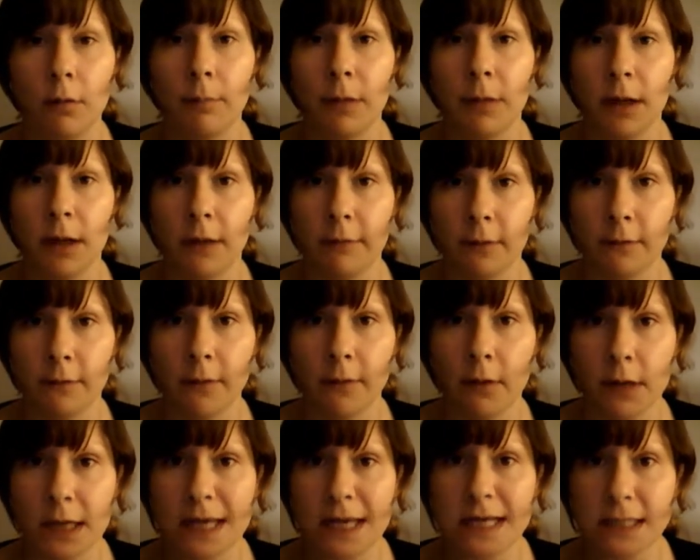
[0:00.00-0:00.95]
I believe it's
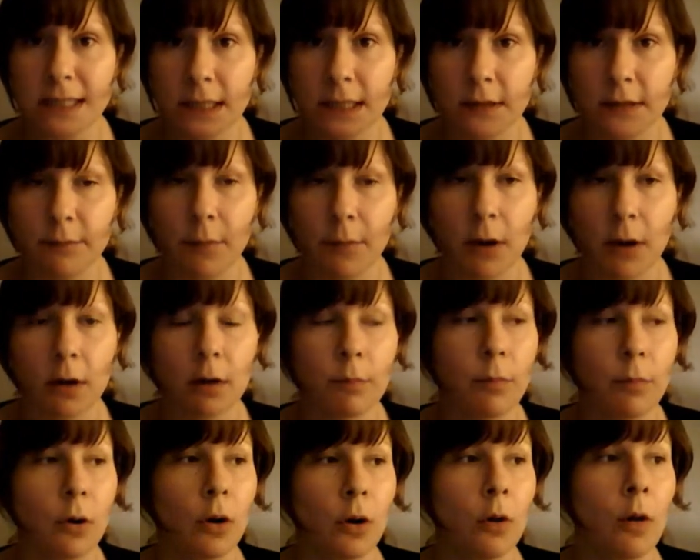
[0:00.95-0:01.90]
very easily
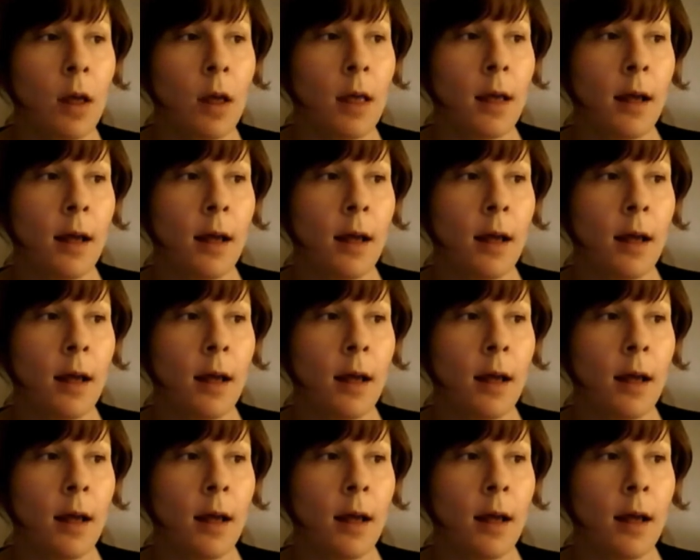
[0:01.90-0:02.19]
debunkable.